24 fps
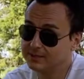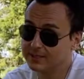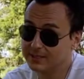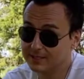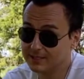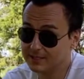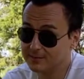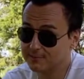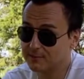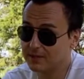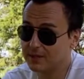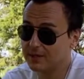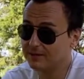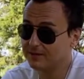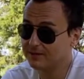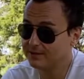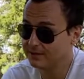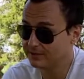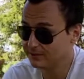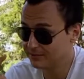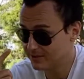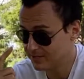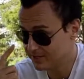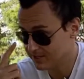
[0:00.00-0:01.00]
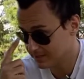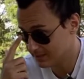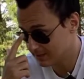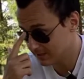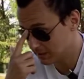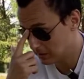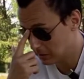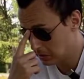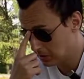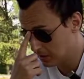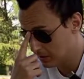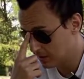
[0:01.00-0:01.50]
That is probably the
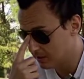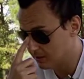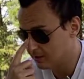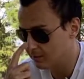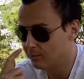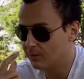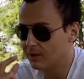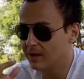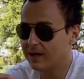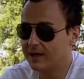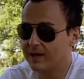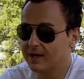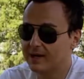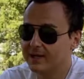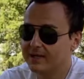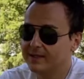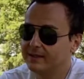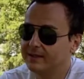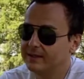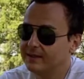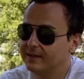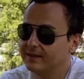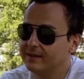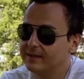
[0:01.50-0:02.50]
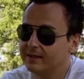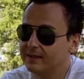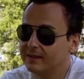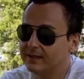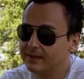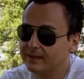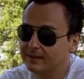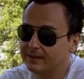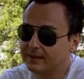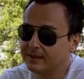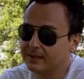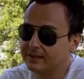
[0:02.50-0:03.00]
reason why uh,
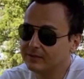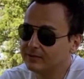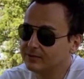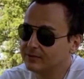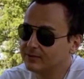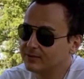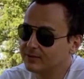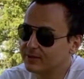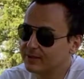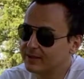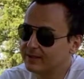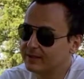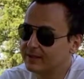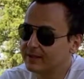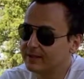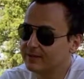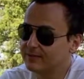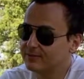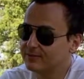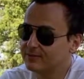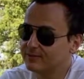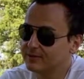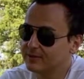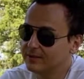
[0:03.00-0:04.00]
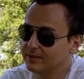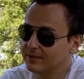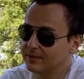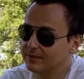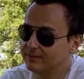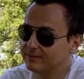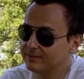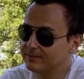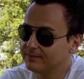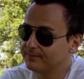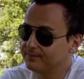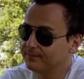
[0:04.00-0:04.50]
I don't trade after
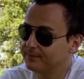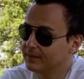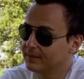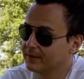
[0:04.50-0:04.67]
11.